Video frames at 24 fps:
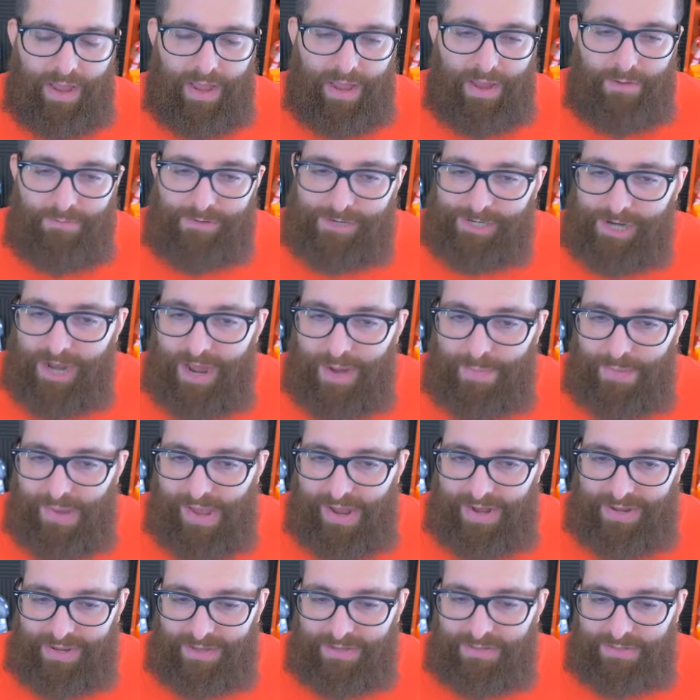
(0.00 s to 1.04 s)
And Rashad
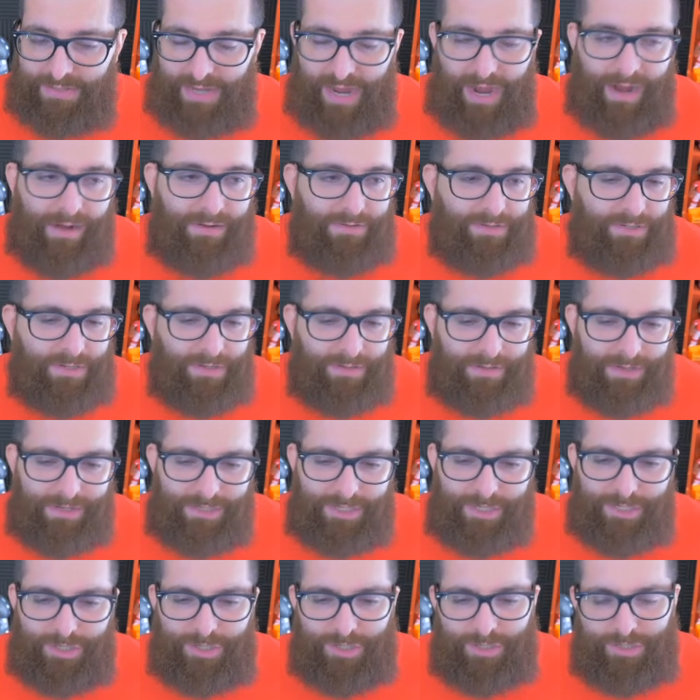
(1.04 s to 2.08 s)
Penny is out. So there's
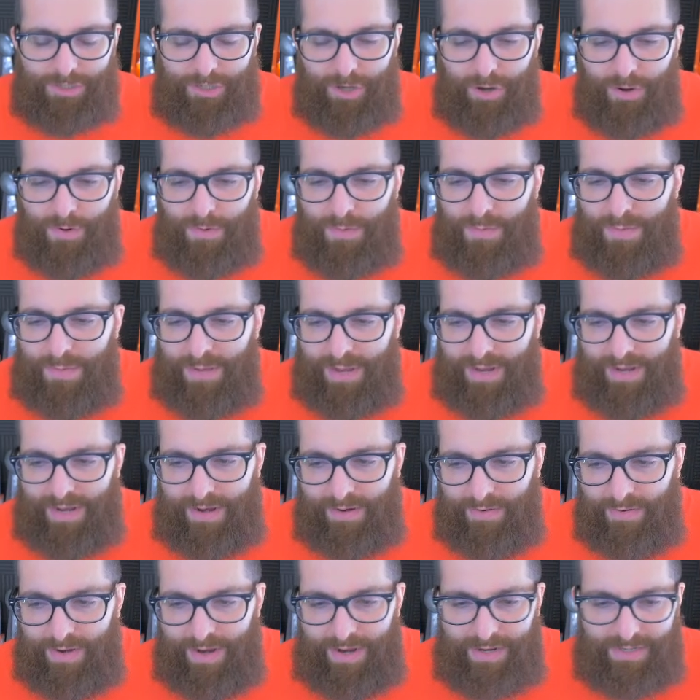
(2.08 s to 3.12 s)
just so many
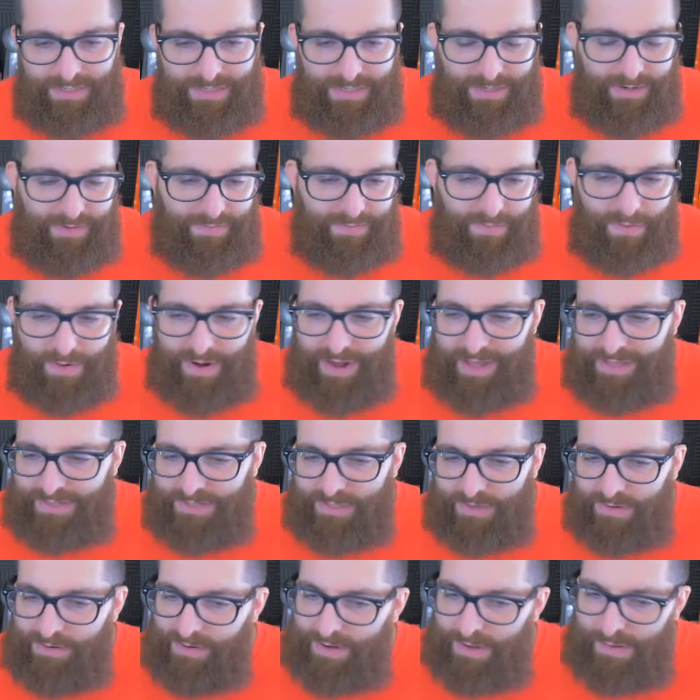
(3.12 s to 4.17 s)
reasons. Fournette's
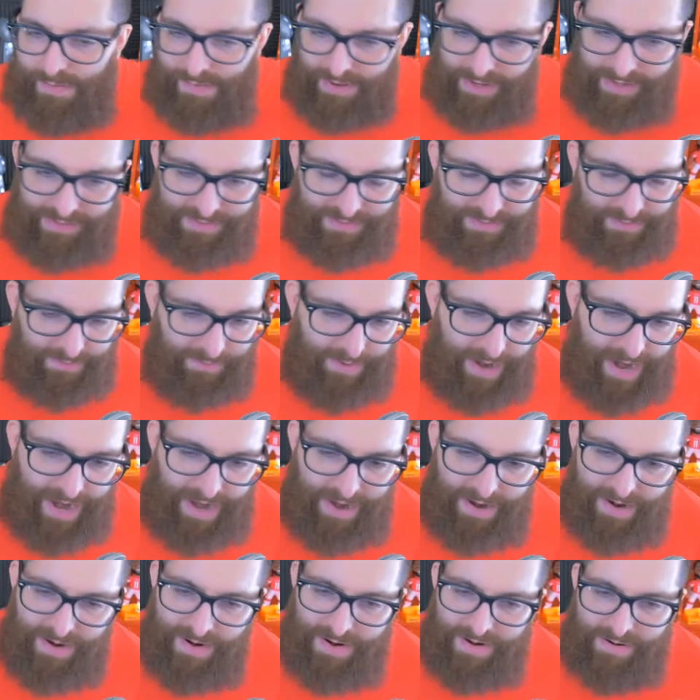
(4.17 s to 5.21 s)
going up against the
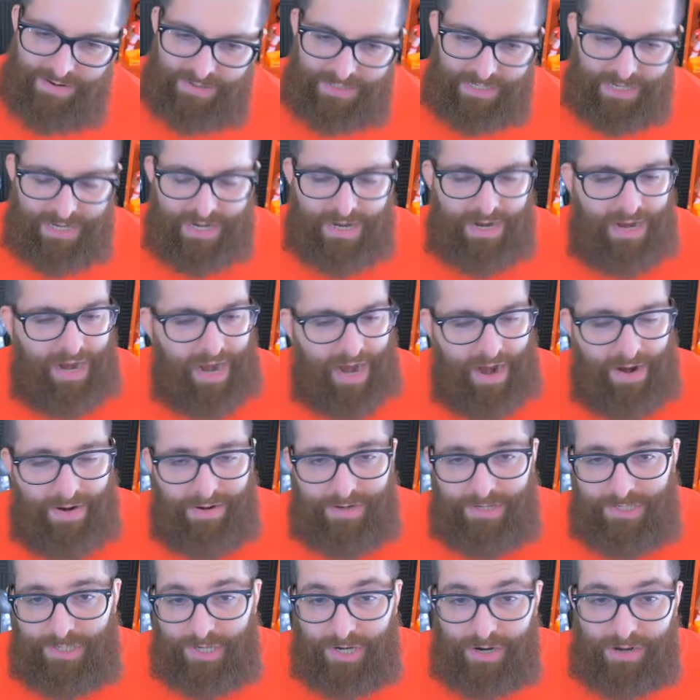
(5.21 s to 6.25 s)
Raiders.
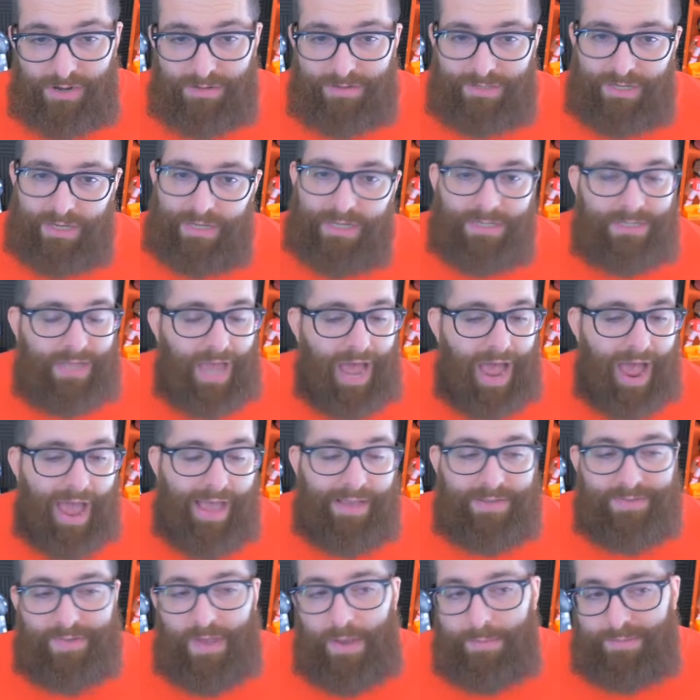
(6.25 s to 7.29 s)
Aaron Jones has the
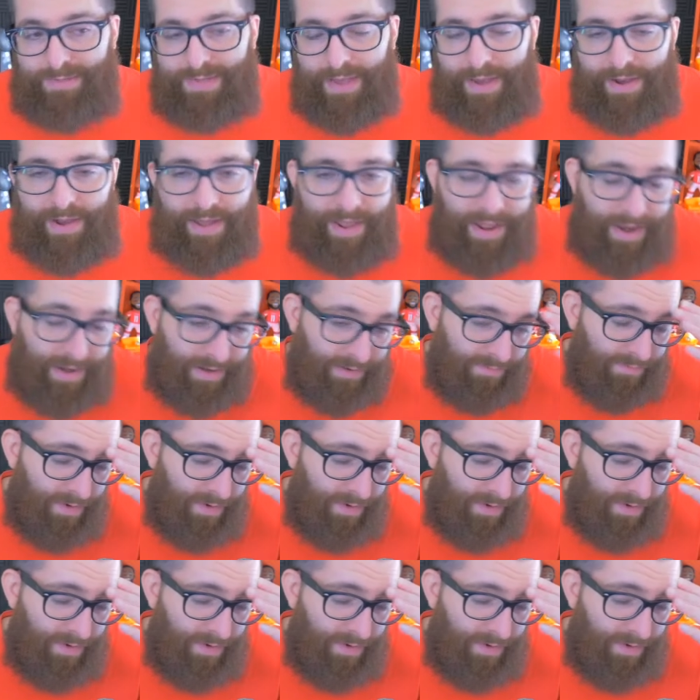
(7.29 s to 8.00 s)
highest upside at any